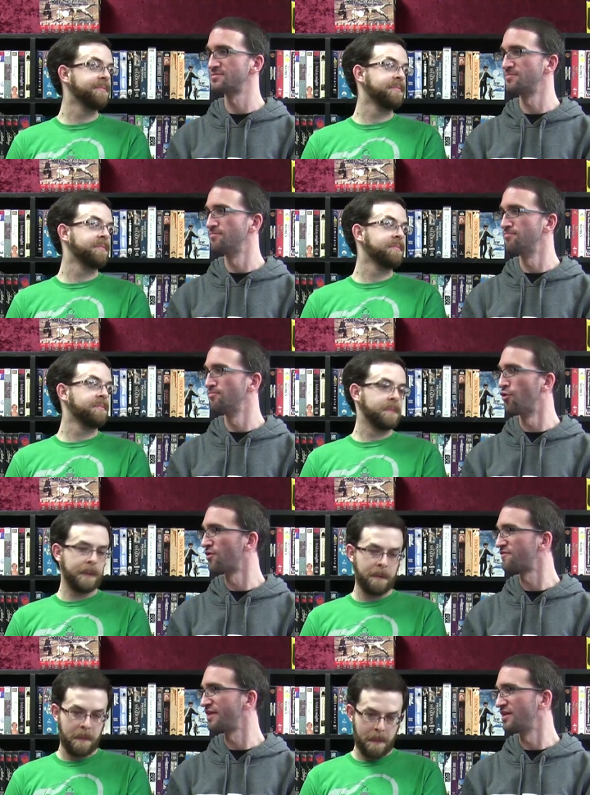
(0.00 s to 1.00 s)

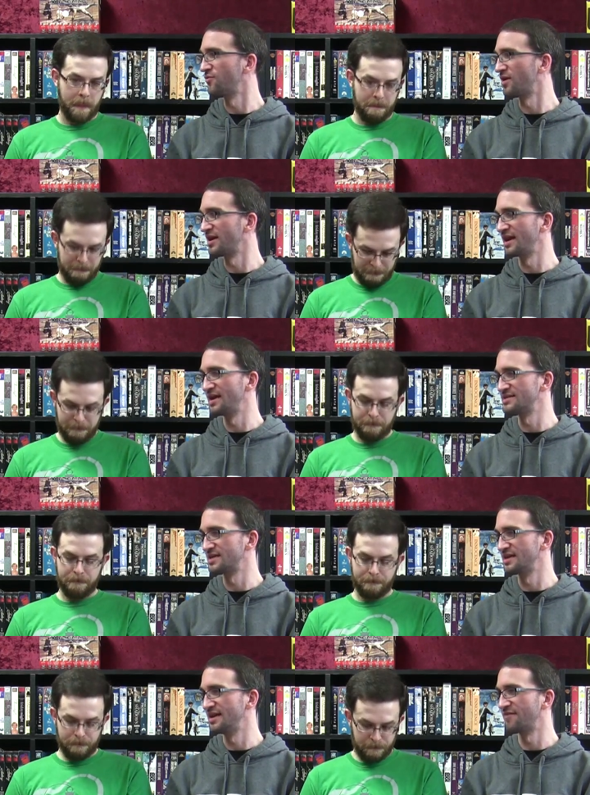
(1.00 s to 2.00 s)
Speaker 1: morphing what it
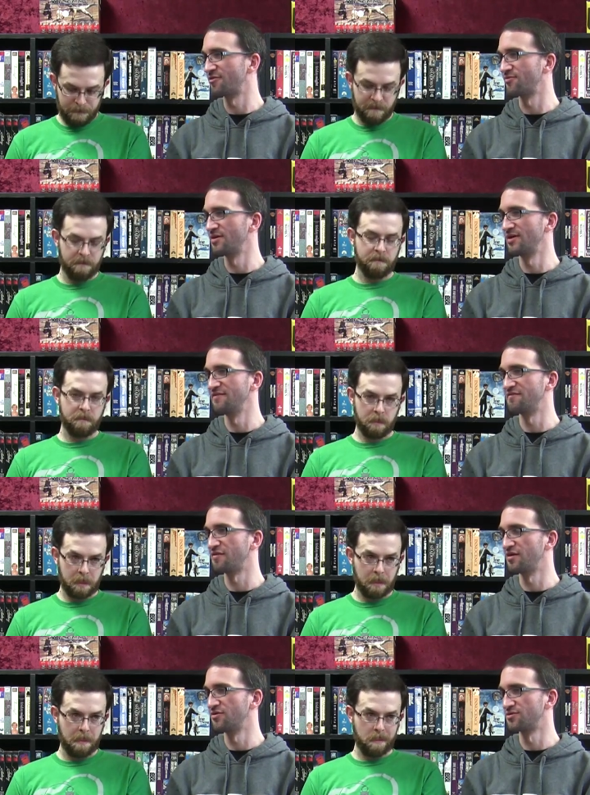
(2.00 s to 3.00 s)
is, and it never really
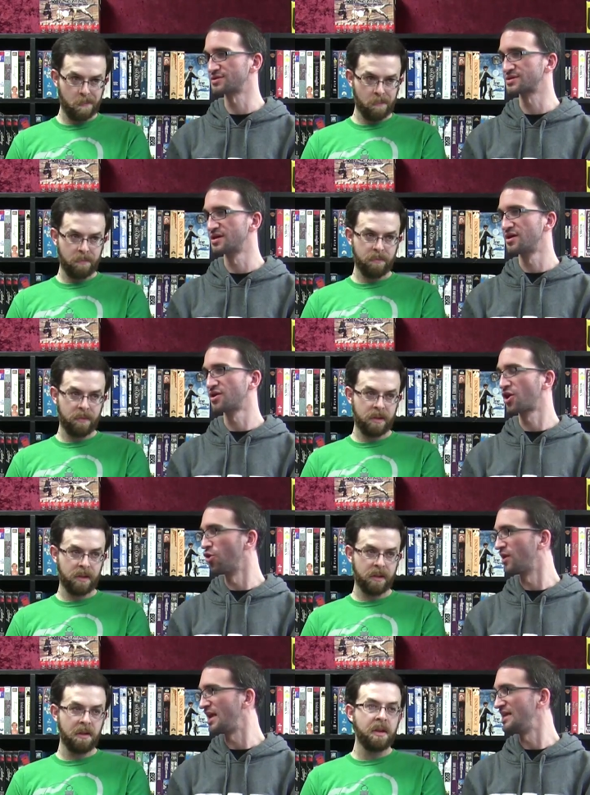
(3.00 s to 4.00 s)
feels
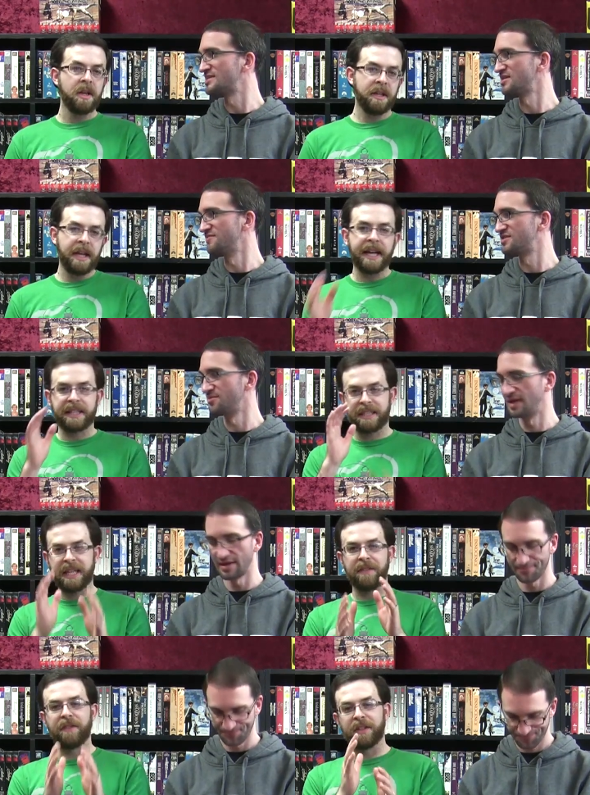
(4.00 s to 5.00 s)
cohesive yeah, to
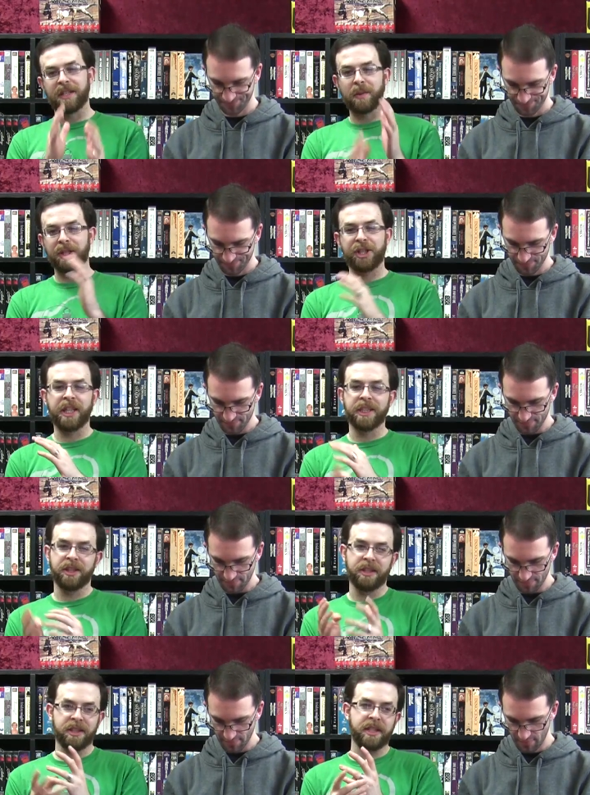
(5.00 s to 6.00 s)
me. It kind
Speaker 2: of feels like when it
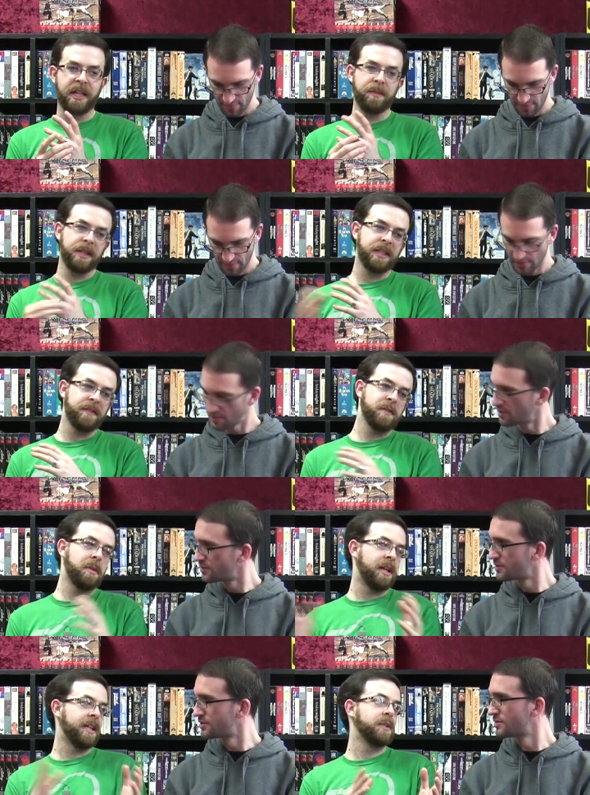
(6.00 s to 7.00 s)
changes each time, it
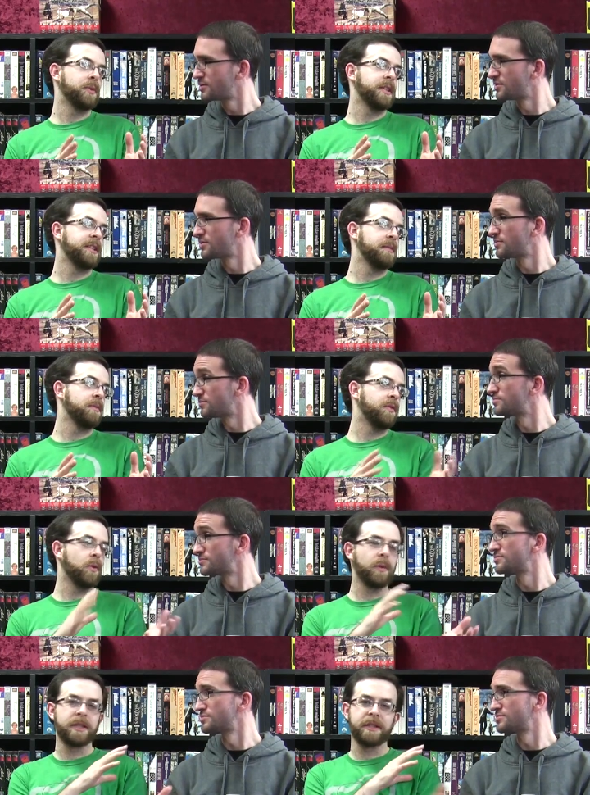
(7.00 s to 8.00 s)
leaves behind what it had done
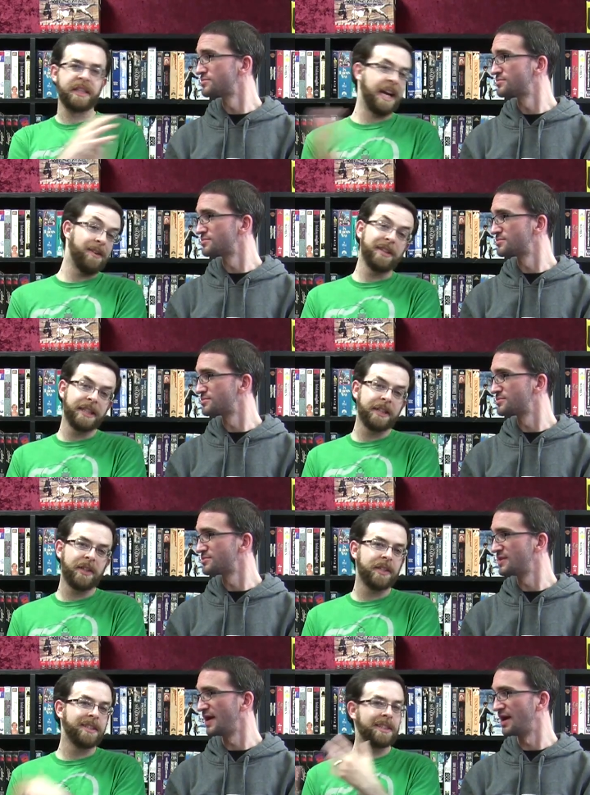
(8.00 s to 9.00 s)
before rather than carrying
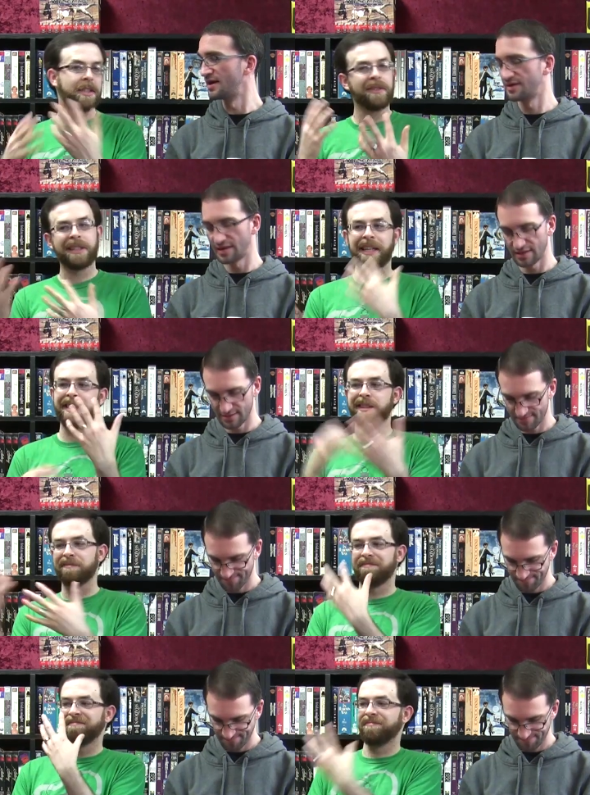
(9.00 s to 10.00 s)
it on. Yeah. So it kind
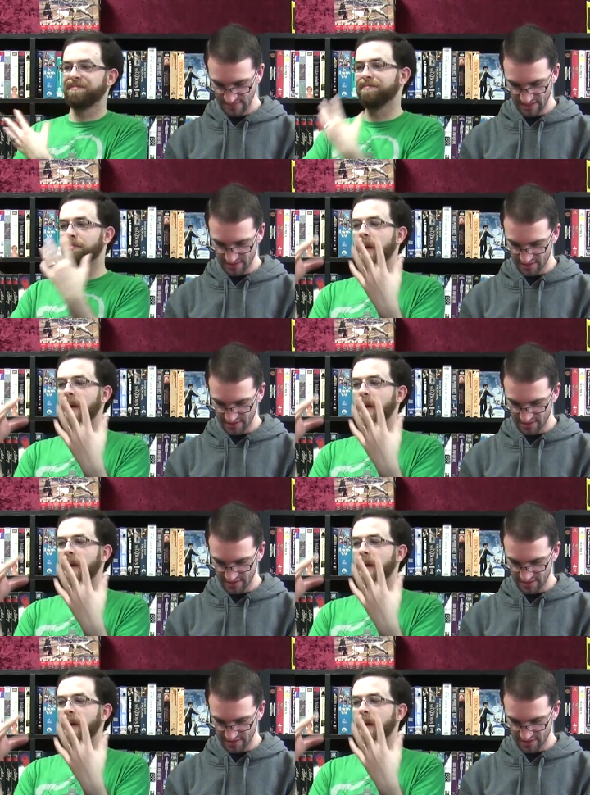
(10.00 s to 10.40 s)
of just,